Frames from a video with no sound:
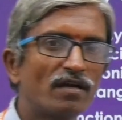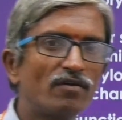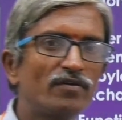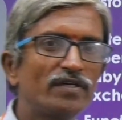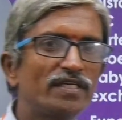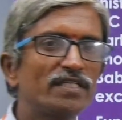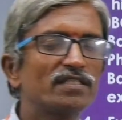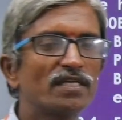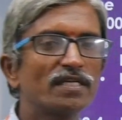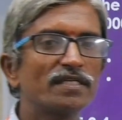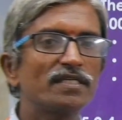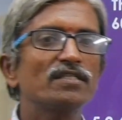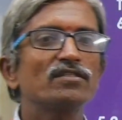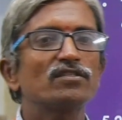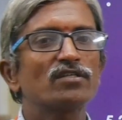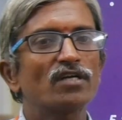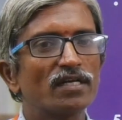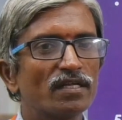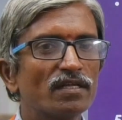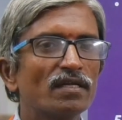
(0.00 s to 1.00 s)
how it is getting
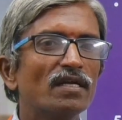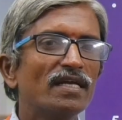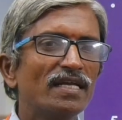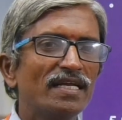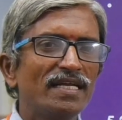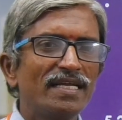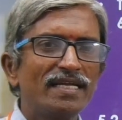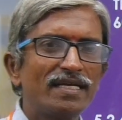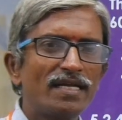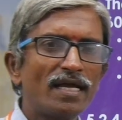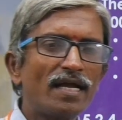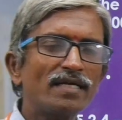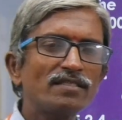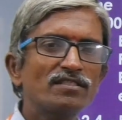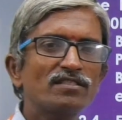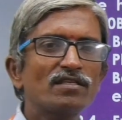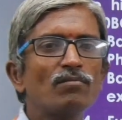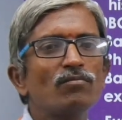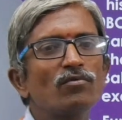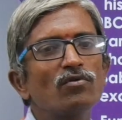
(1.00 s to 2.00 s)
started. It had
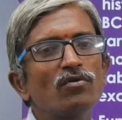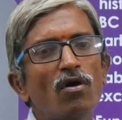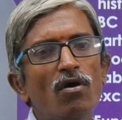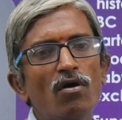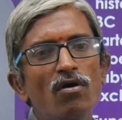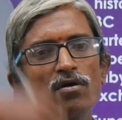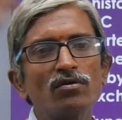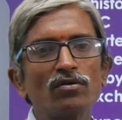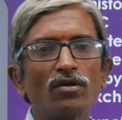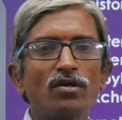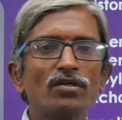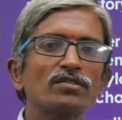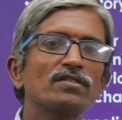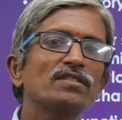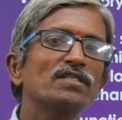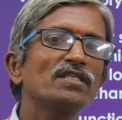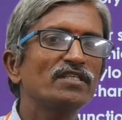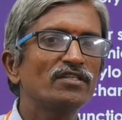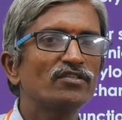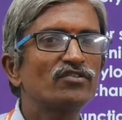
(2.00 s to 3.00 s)
some long
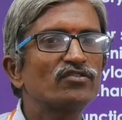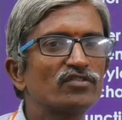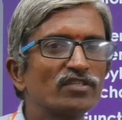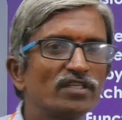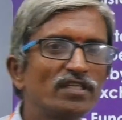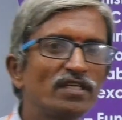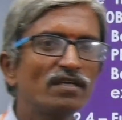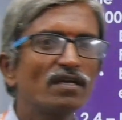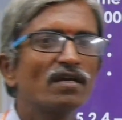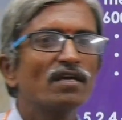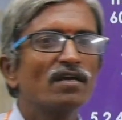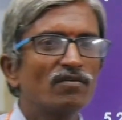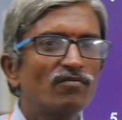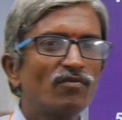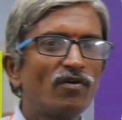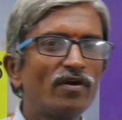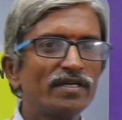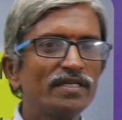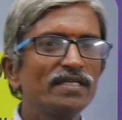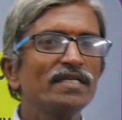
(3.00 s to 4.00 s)
lasting history.
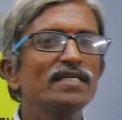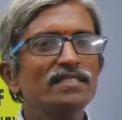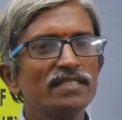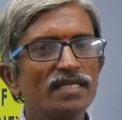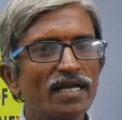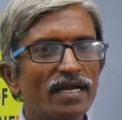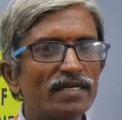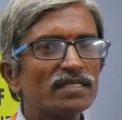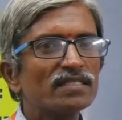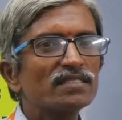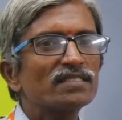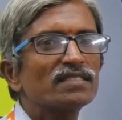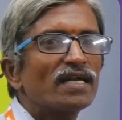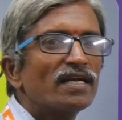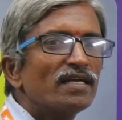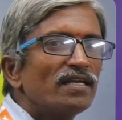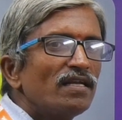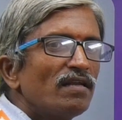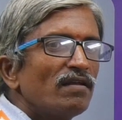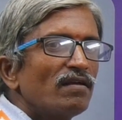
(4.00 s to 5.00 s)
For easy
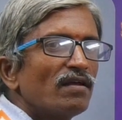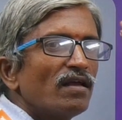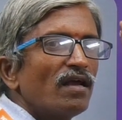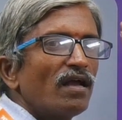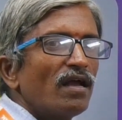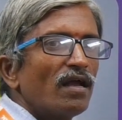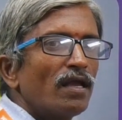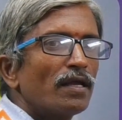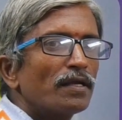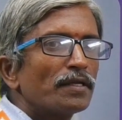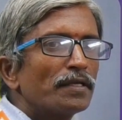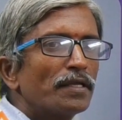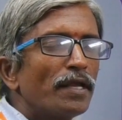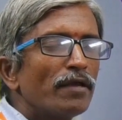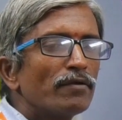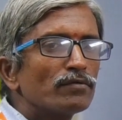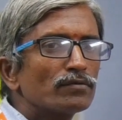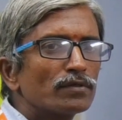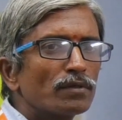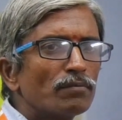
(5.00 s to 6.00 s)
understanding, I
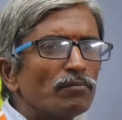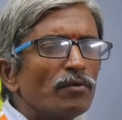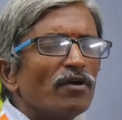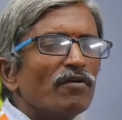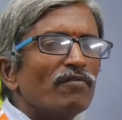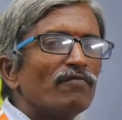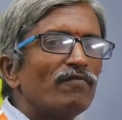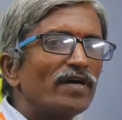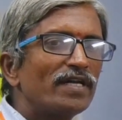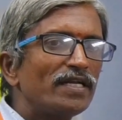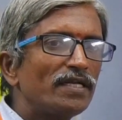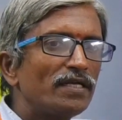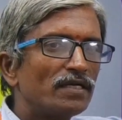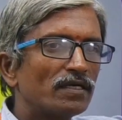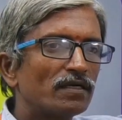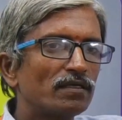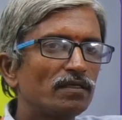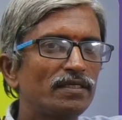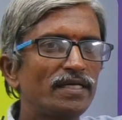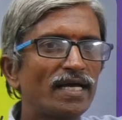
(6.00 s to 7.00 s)
gave some very
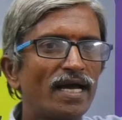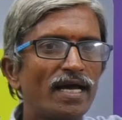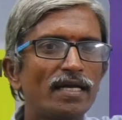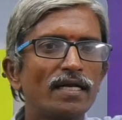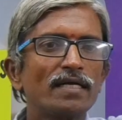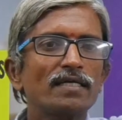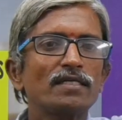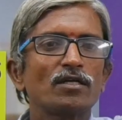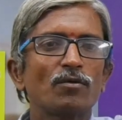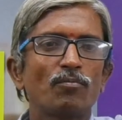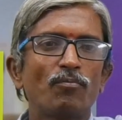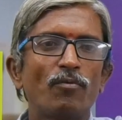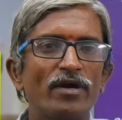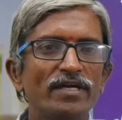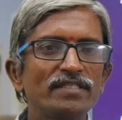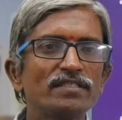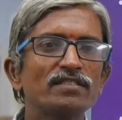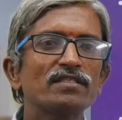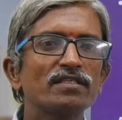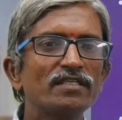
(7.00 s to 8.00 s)
direct
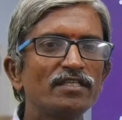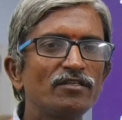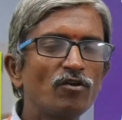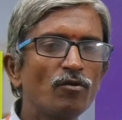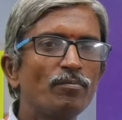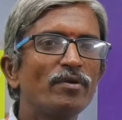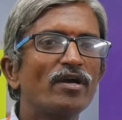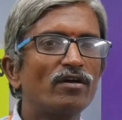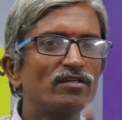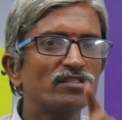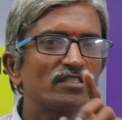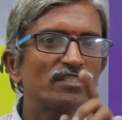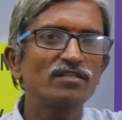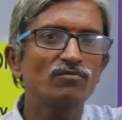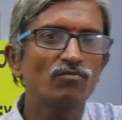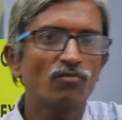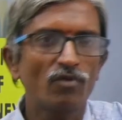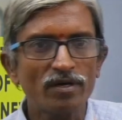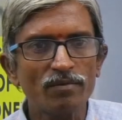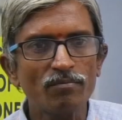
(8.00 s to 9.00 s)
points. It will be asked
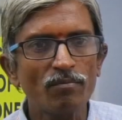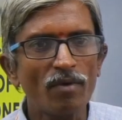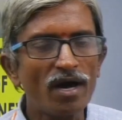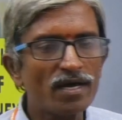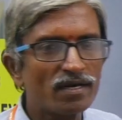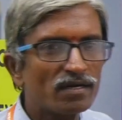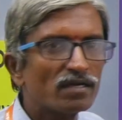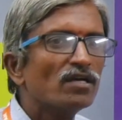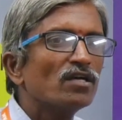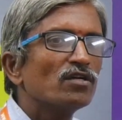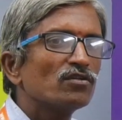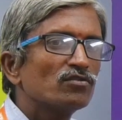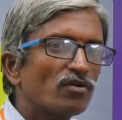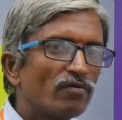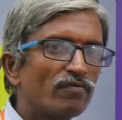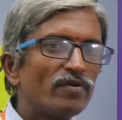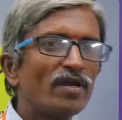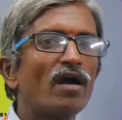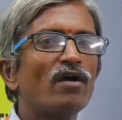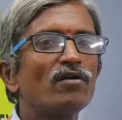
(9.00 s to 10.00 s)
in 1 mark. So
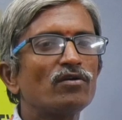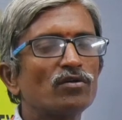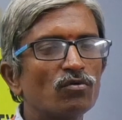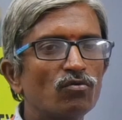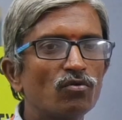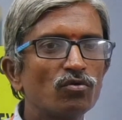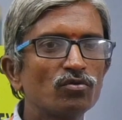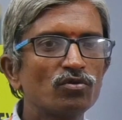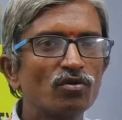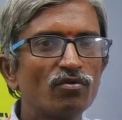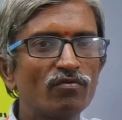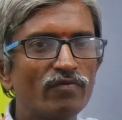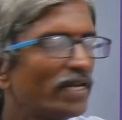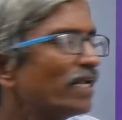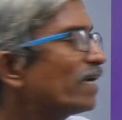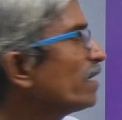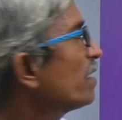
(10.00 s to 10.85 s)
we have to go through very